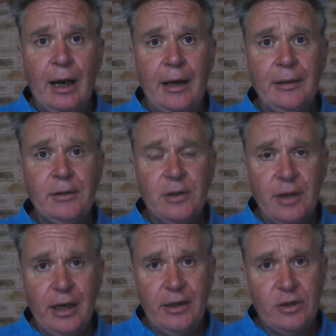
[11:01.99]
And
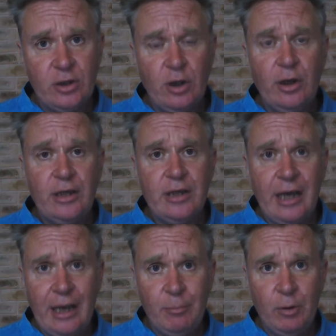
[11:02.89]
that is starting to
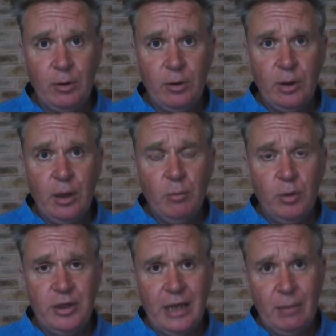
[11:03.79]
happen, but
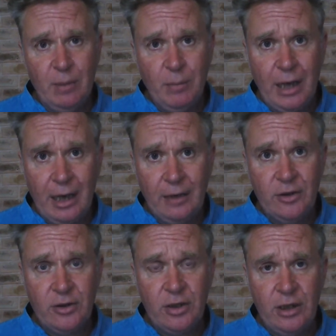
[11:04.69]
it's happening behind the
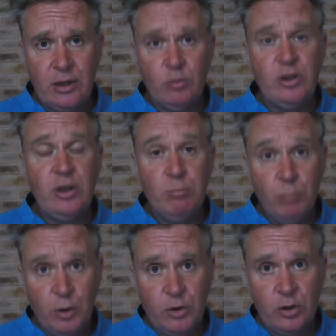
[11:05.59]
scenes, which it
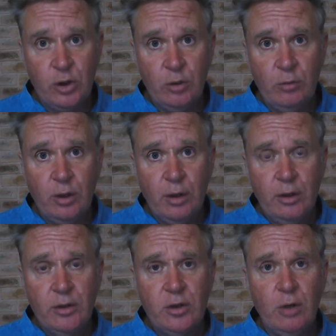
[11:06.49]
must do.
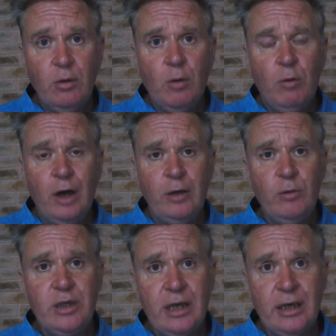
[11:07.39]
So why don't
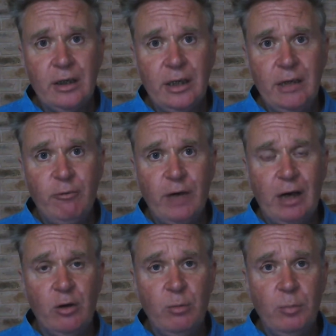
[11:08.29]
we take a leaf
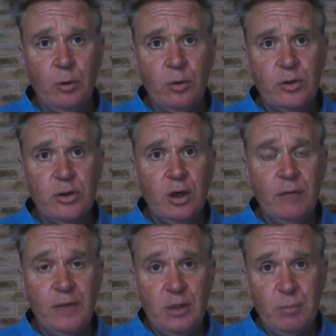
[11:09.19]
out of the books
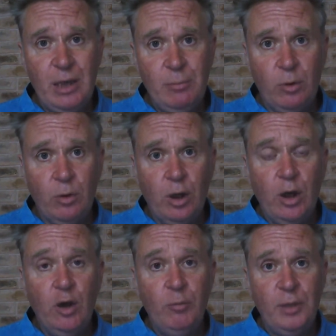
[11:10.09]
of these people
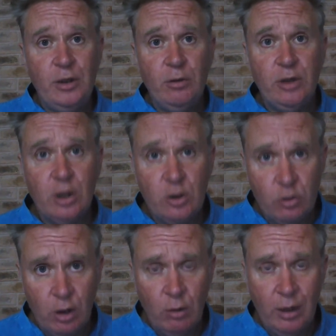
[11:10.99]
who've been doing the
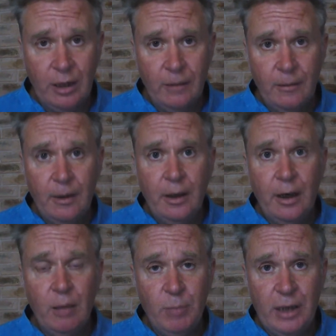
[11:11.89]
controlling
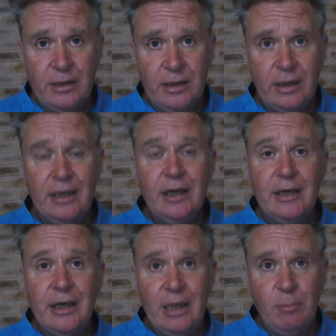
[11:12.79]
and basically
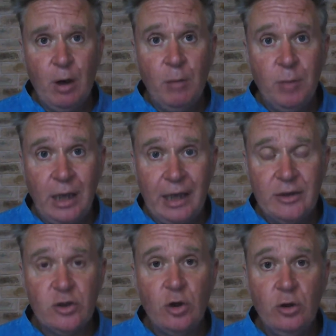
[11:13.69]
keep our
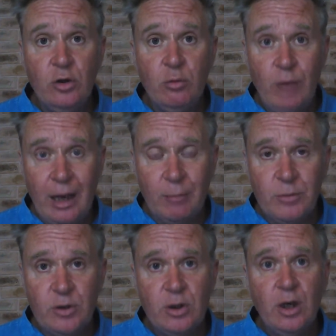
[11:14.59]
plans under
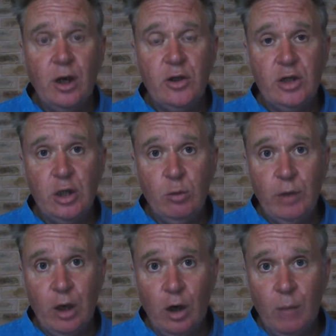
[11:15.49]
wraps until
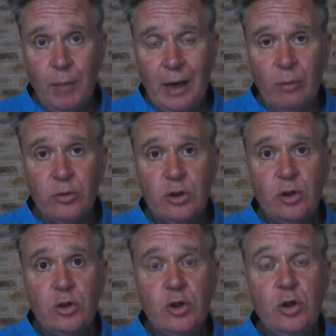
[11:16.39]
we are about
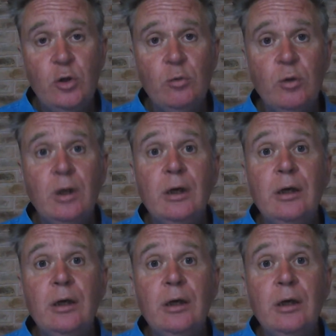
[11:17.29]
to